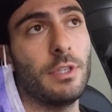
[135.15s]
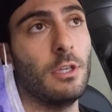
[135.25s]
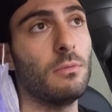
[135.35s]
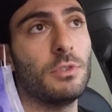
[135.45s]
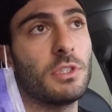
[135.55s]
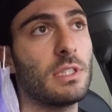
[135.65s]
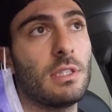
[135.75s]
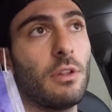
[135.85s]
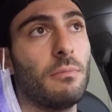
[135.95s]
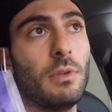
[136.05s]
You know, just
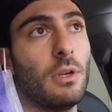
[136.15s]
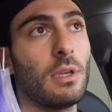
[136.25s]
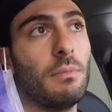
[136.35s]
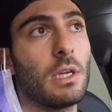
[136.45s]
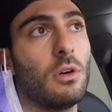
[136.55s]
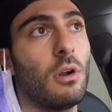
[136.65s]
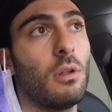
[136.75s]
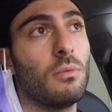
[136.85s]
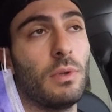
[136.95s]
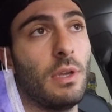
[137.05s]
tell them, you know, give me a
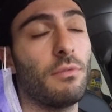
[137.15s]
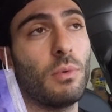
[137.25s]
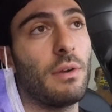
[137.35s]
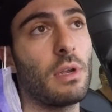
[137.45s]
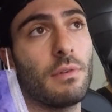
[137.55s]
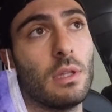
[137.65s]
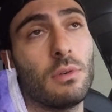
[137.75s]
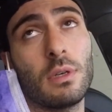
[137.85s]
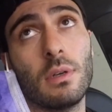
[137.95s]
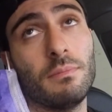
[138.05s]
call whenever you have a
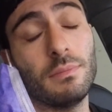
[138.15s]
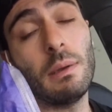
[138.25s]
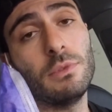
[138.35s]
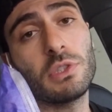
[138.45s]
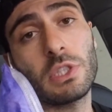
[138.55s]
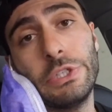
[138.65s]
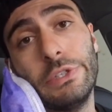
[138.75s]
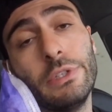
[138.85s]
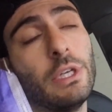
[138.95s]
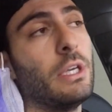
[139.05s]
loaner. I'm just
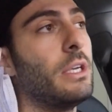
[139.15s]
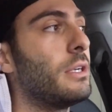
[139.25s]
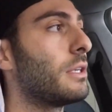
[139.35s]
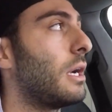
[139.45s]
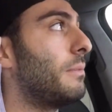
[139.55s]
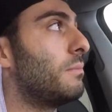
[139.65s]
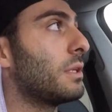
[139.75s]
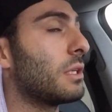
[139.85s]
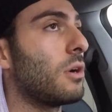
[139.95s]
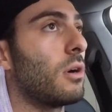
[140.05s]
gonna come and bring
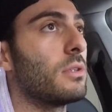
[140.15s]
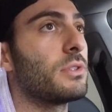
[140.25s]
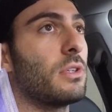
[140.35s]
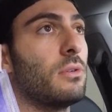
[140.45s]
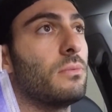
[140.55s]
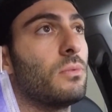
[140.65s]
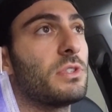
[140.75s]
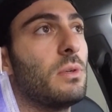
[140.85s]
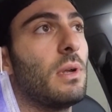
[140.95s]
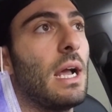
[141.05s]
the car. So we'll
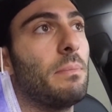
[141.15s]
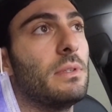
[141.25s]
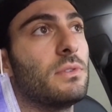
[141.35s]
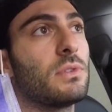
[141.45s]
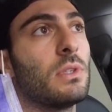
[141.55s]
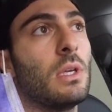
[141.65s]
see what happens.